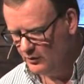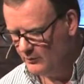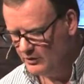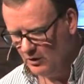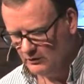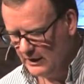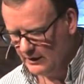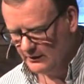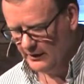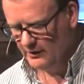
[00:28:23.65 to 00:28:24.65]
but don't let it
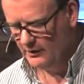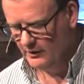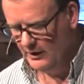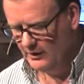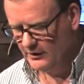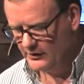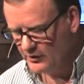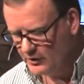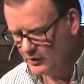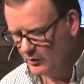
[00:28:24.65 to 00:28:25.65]
linger because
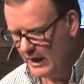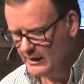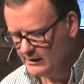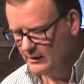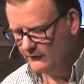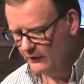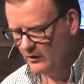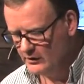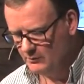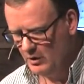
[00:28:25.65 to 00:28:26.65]
there's a grace that
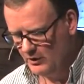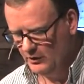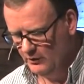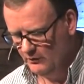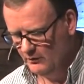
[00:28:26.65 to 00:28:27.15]
falls upon you.